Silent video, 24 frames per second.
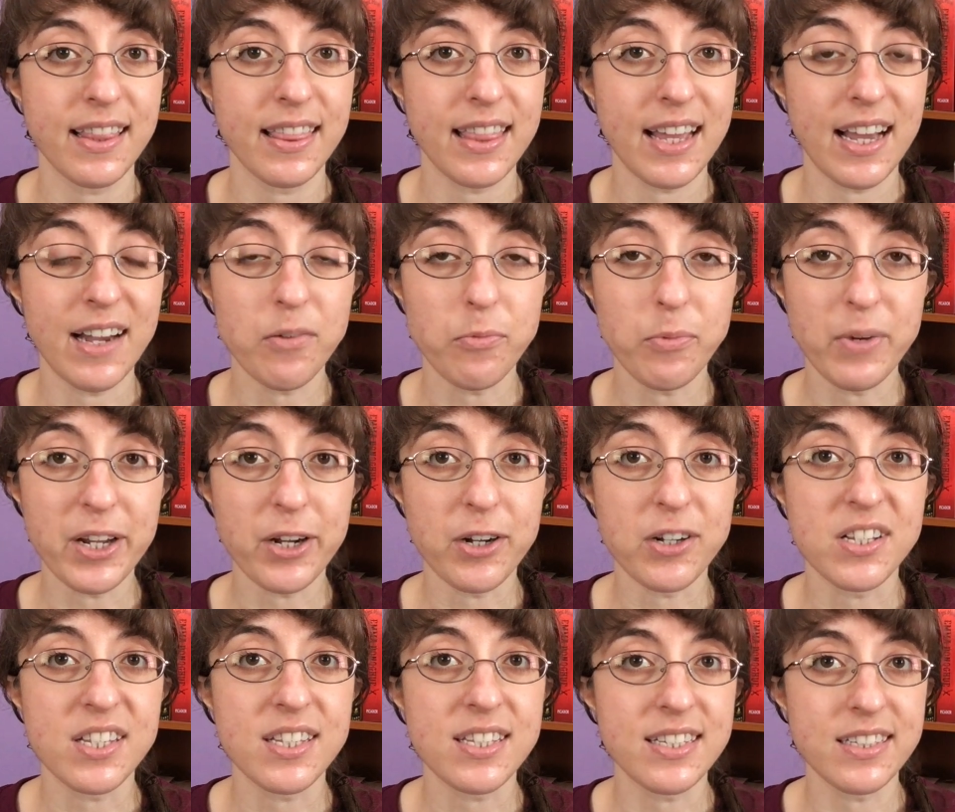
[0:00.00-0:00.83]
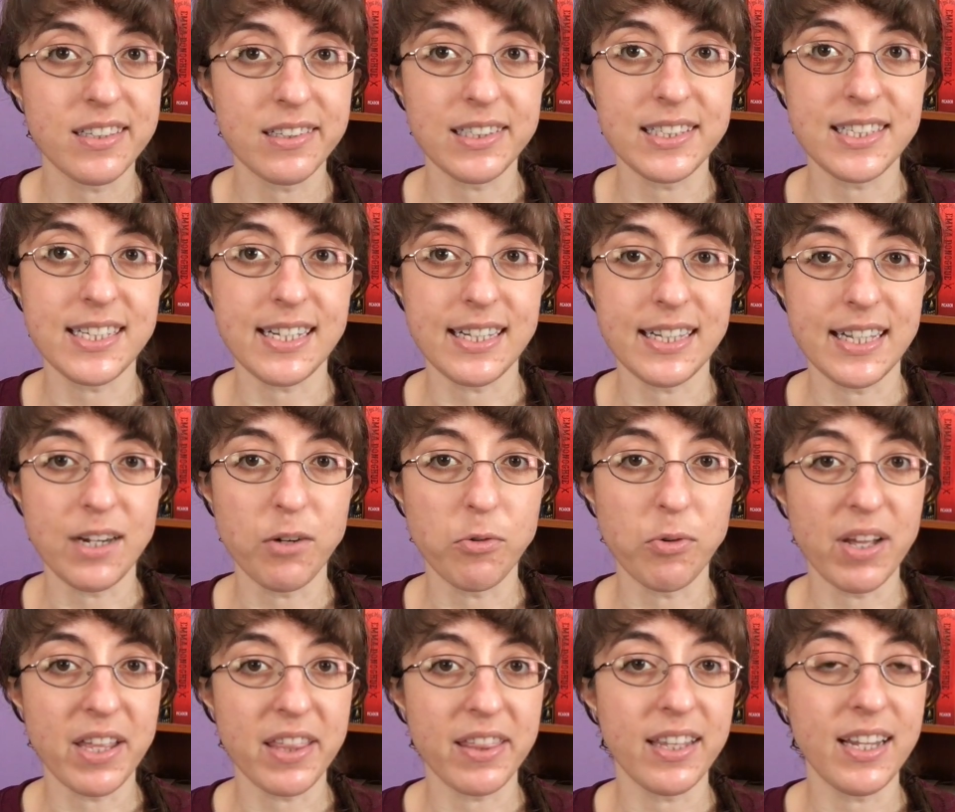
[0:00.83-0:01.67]
that we are still
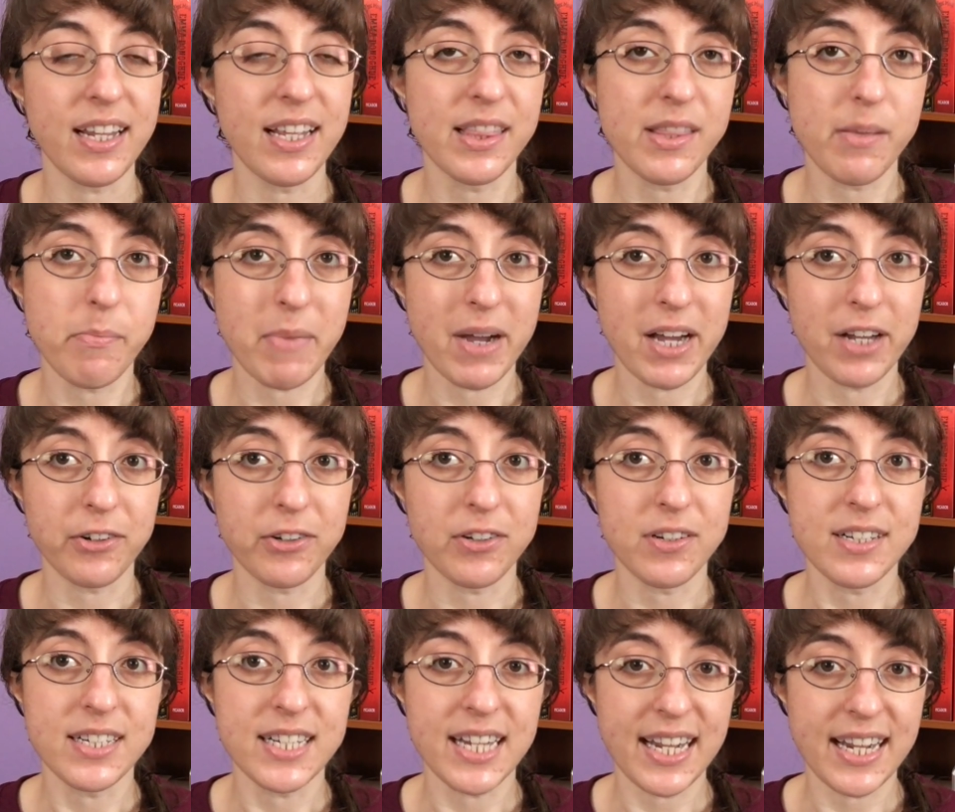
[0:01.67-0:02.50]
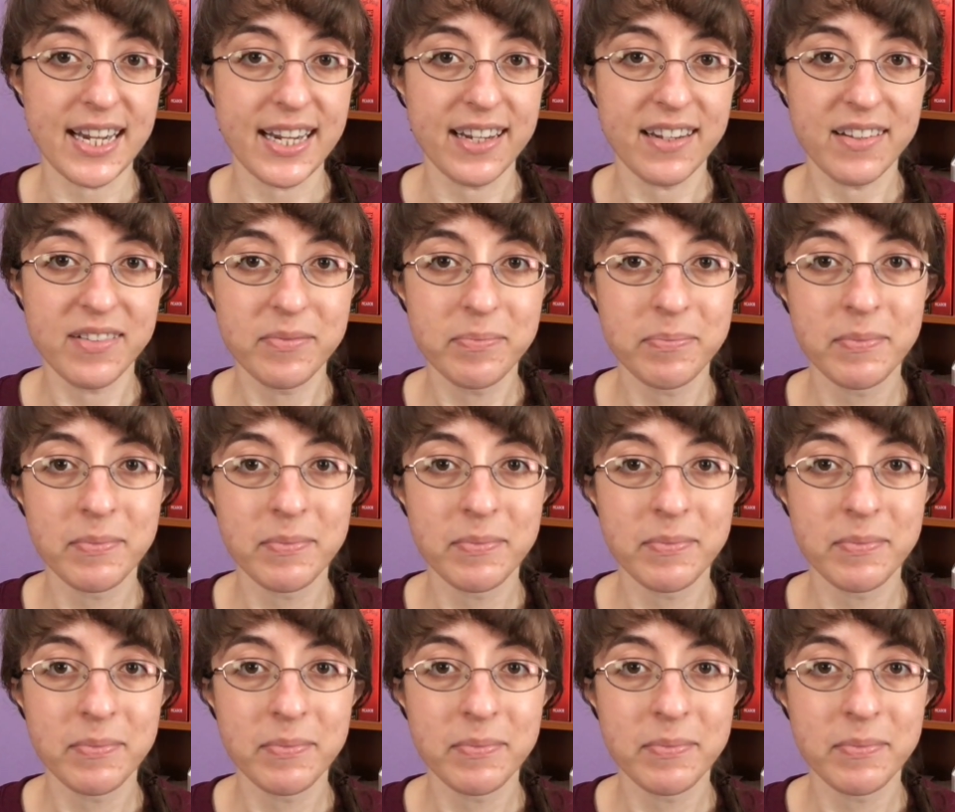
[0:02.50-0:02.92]
dealing with in the modern day.